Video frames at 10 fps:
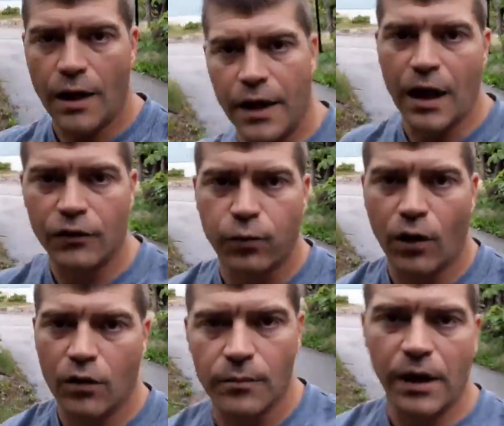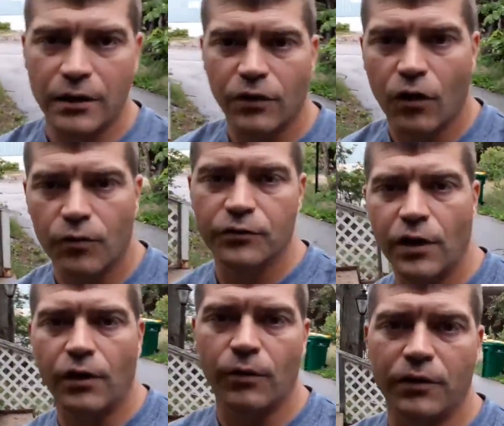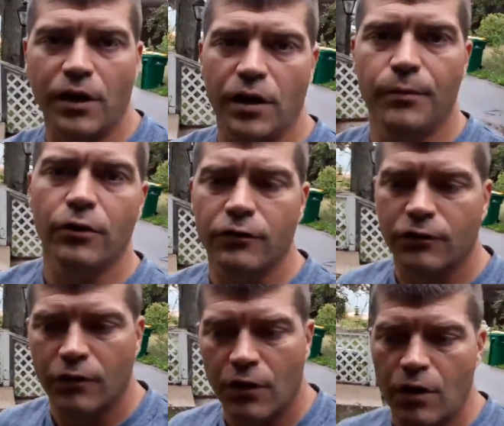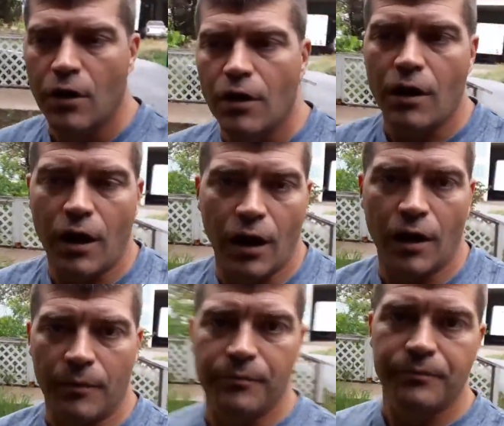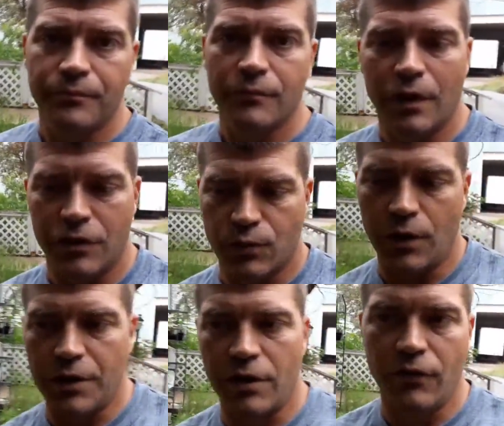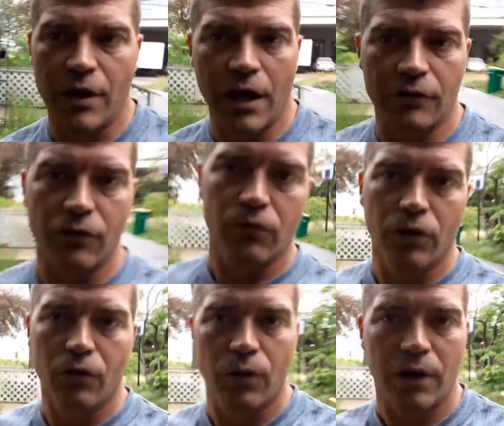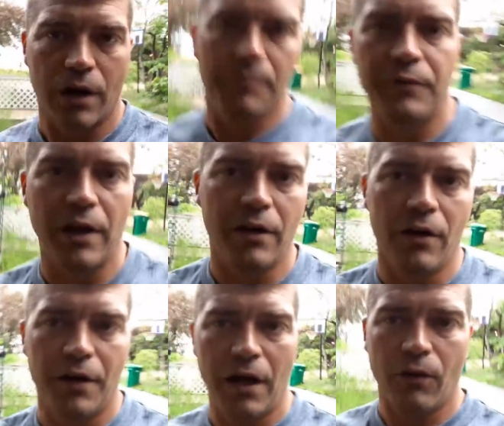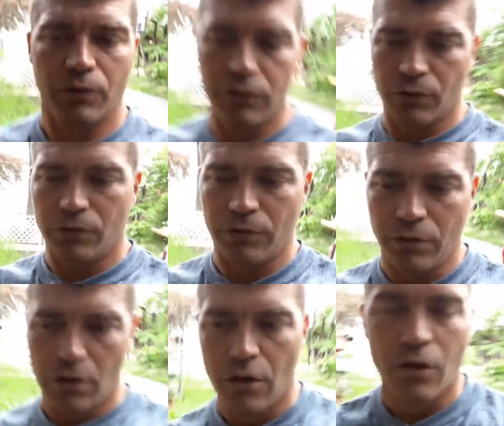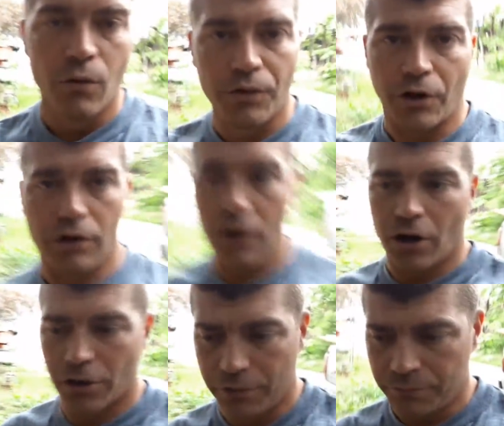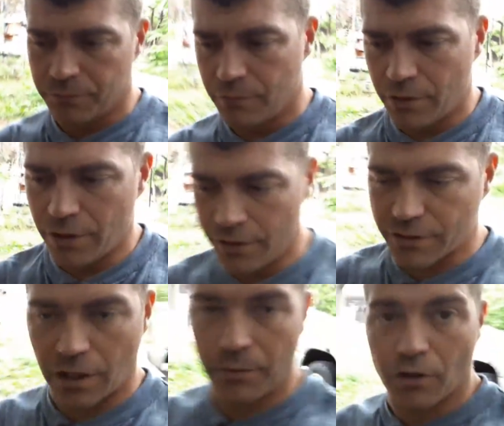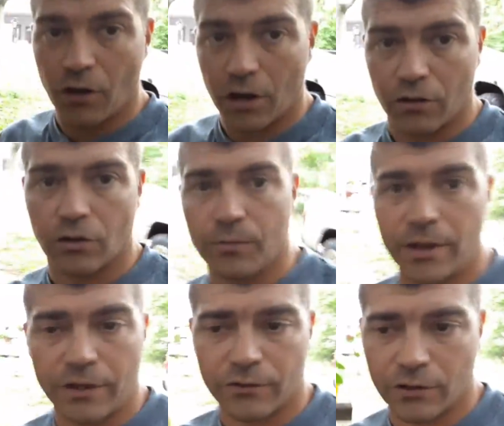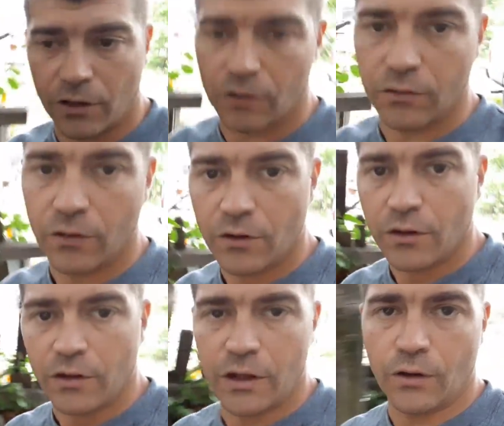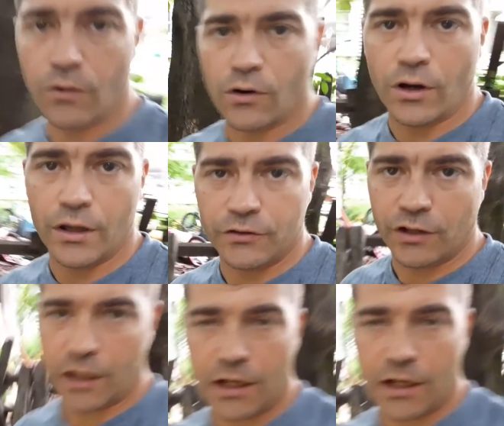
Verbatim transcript: Hey guys, welcome back to Homesteading with the Heberts. Um, I just wanted to give you guys a real quick update on how we're doing with our garden. It is coming along a little bit, so here, we'll go ahead and check